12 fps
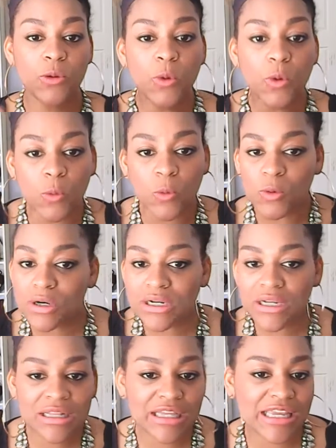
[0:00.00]
you're
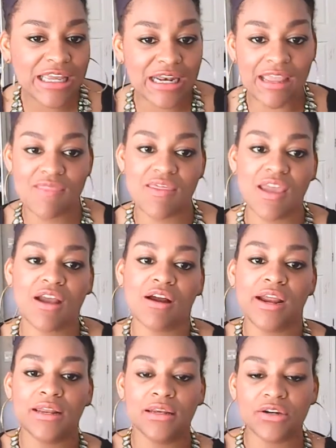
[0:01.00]
really getting in there
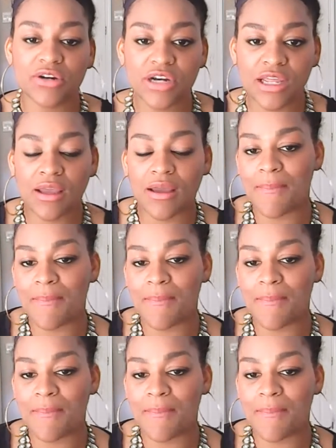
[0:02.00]
and learning